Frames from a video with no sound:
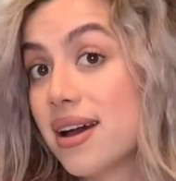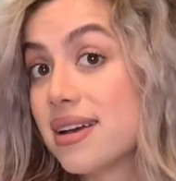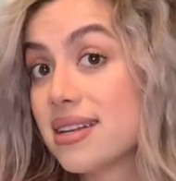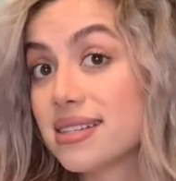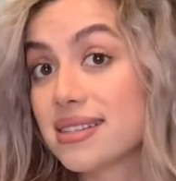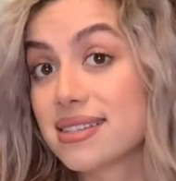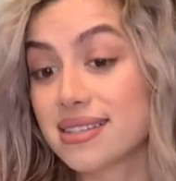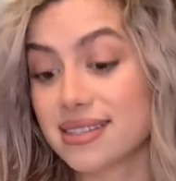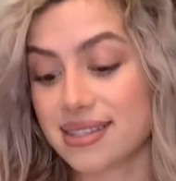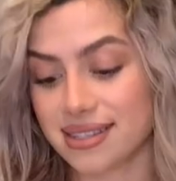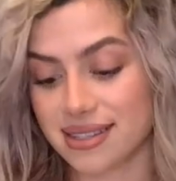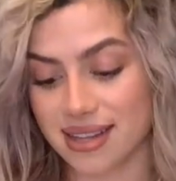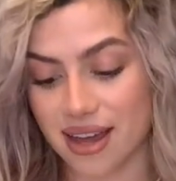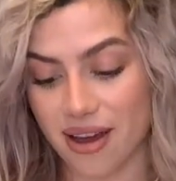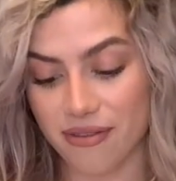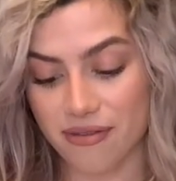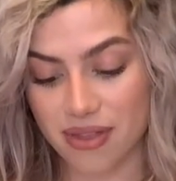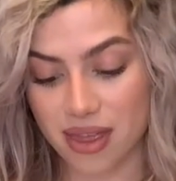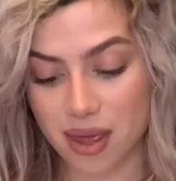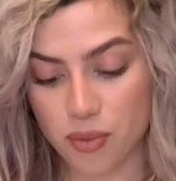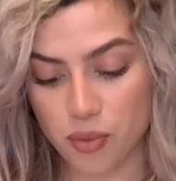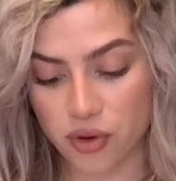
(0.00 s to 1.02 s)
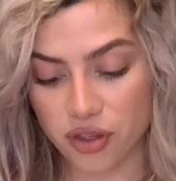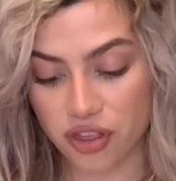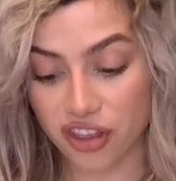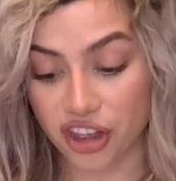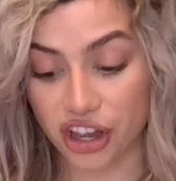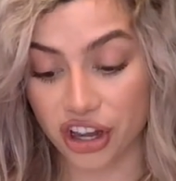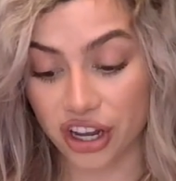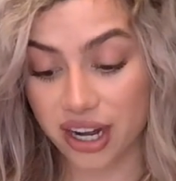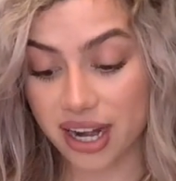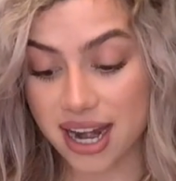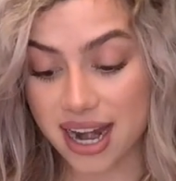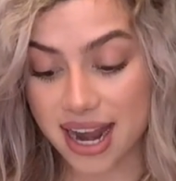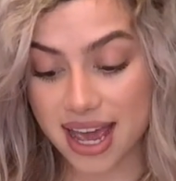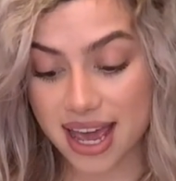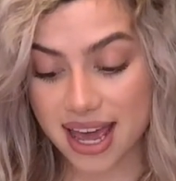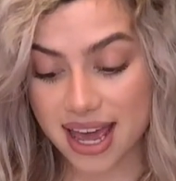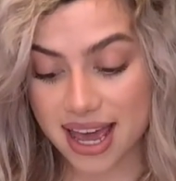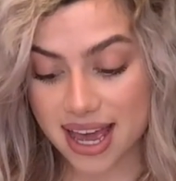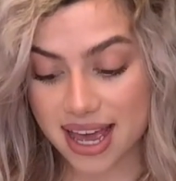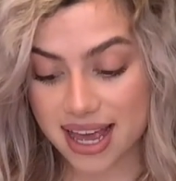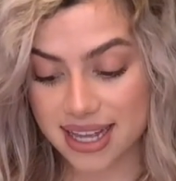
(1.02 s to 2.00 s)
stuff them with
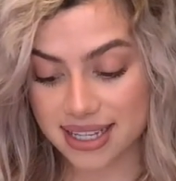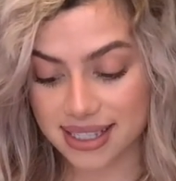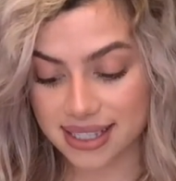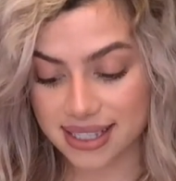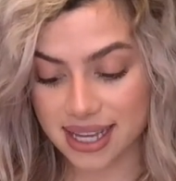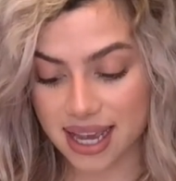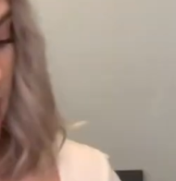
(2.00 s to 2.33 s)
goodness.